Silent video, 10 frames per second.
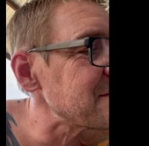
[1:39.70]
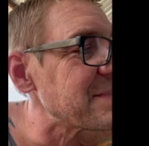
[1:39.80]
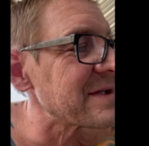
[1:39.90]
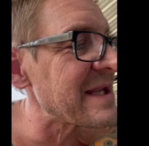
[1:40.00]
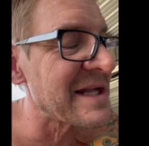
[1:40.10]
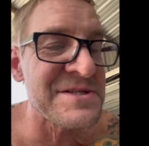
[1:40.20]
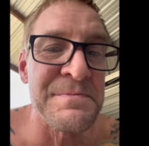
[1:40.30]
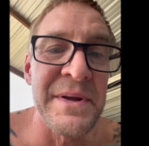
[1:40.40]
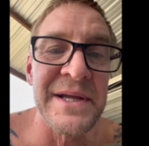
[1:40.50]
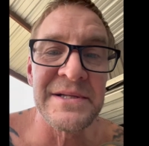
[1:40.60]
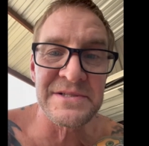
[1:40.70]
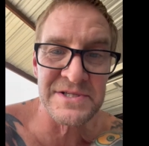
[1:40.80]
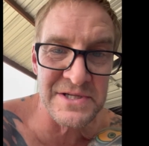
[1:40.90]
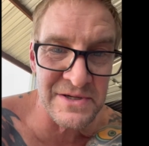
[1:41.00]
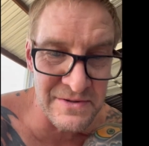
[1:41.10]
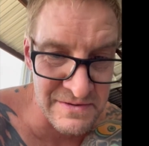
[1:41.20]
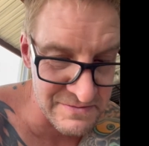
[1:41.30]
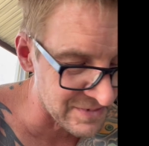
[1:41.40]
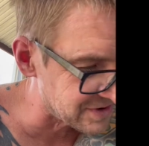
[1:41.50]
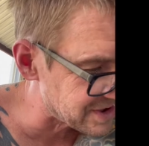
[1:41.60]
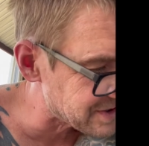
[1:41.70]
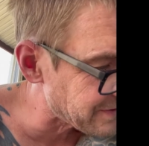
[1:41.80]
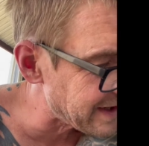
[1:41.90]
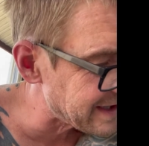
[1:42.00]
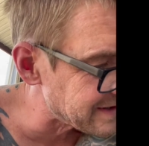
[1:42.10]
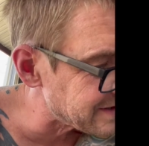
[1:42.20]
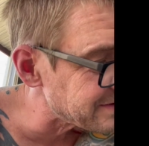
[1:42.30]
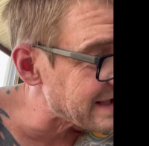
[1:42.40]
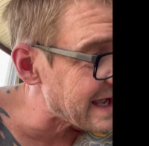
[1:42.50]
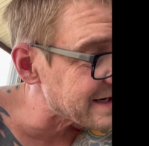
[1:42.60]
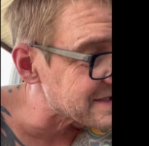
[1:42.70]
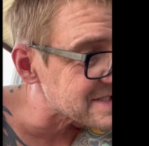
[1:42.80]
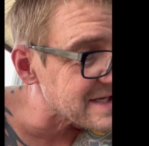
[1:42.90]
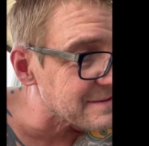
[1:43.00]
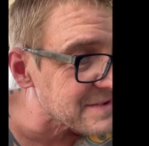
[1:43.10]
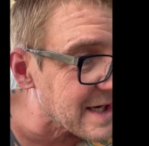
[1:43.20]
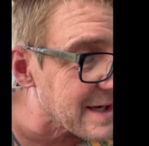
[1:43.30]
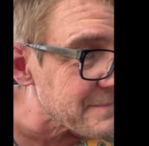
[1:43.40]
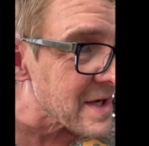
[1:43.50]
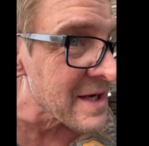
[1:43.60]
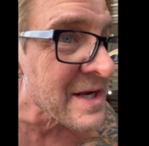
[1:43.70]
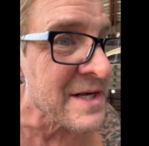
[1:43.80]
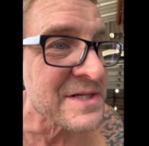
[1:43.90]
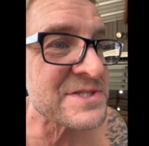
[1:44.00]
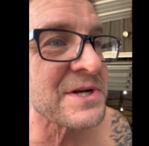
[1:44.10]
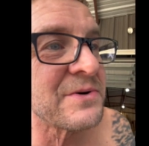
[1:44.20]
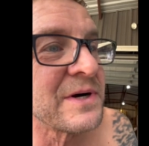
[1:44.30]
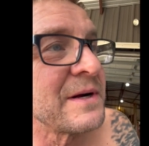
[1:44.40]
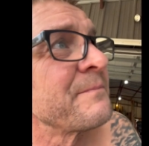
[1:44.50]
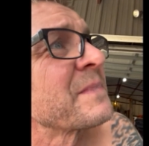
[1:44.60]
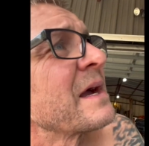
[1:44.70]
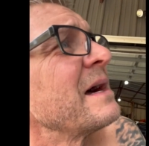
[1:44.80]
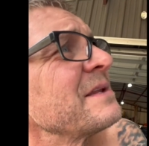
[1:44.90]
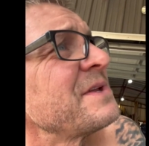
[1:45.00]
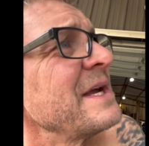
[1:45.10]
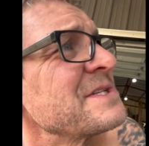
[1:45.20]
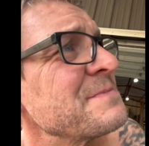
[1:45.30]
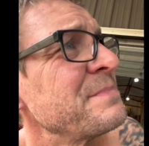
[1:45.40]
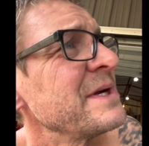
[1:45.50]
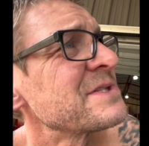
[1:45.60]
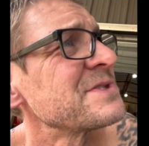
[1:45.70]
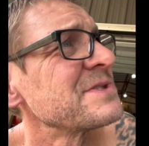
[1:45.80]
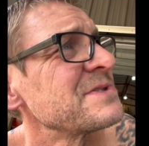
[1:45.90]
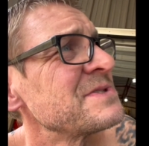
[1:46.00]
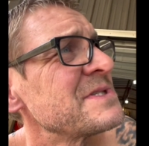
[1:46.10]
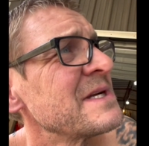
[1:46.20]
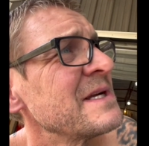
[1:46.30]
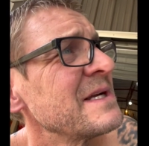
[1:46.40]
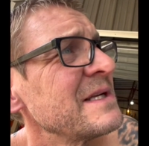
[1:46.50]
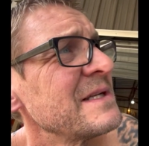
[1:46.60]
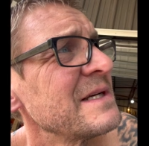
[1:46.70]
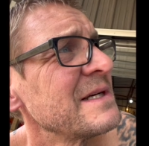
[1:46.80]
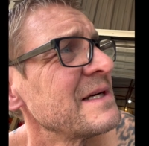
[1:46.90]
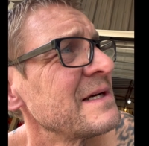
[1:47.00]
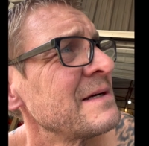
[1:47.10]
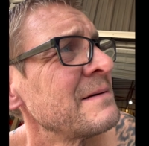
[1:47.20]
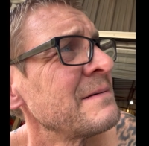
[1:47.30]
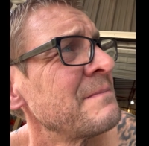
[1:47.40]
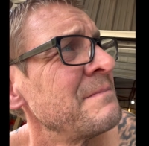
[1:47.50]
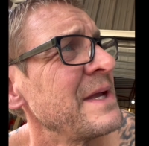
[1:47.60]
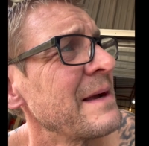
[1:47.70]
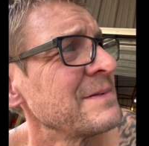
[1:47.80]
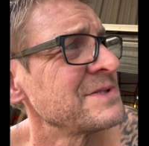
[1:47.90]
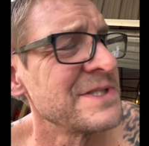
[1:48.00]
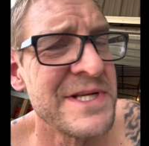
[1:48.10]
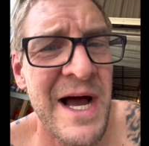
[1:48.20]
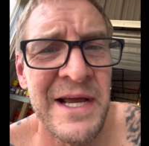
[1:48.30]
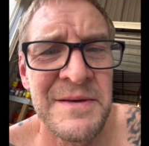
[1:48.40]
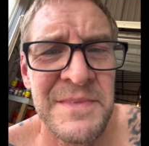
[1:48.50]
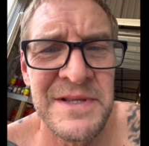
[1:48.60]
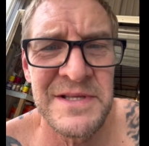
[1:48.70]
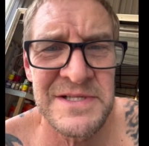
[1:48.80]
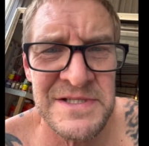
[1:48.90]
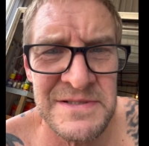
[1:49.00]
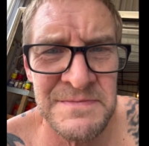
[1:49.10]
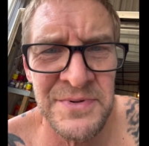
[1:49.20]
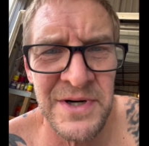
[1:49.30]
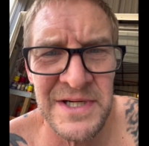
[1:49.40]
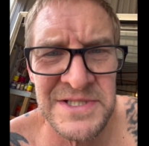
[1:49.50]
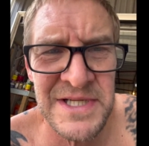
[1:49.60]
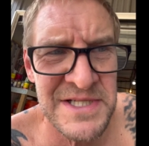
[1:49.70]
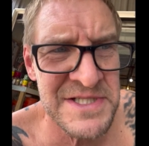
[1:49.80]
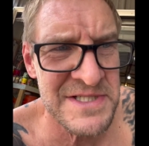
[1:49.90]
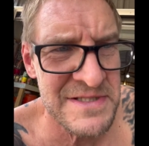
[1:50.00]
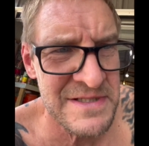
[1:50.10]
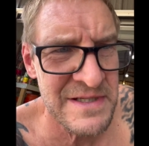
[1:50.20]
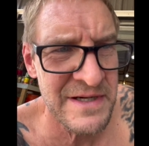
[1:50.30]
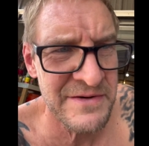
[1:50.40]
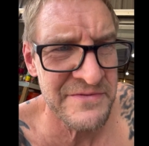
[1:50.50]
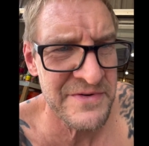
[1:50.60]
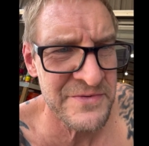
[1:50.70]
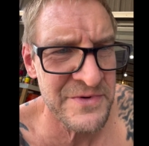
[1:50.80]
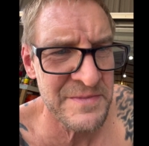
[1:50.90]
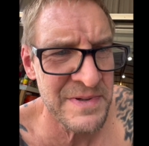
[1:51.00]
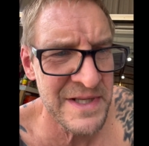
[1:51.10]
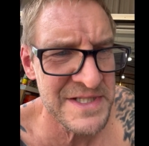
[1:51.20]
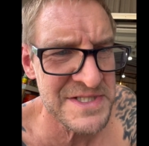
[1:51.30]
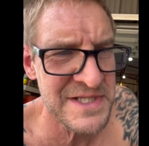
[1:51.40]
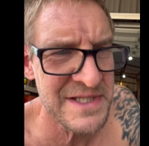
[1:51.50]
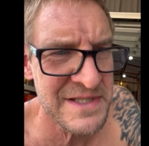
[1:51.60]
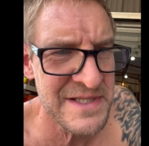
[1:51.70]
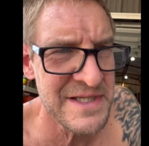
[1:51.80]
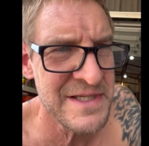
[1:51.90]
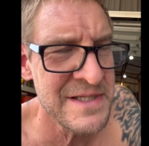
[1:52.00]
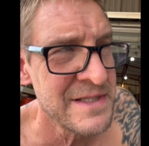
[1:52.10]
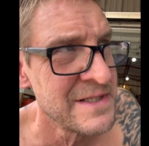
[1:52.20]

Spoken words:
but that's bent, so we'll just go ahead and do that at the same time. So I'll take some pictures and be able to document this process of replacing the